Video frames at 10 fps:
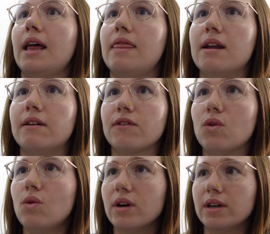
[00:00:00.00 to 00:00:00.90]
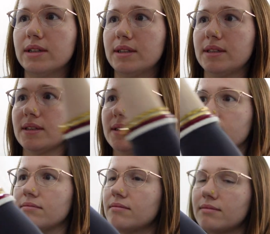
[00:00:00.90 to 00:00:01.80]
and then of course
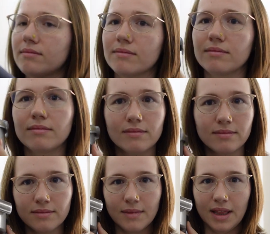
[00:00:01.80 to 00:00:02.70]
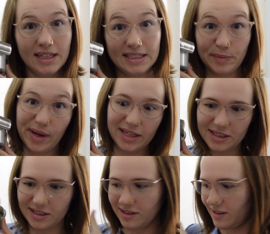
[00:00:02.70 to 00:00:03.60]
the
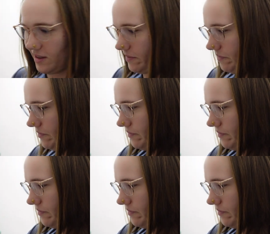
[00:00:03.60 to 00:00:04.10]
spices.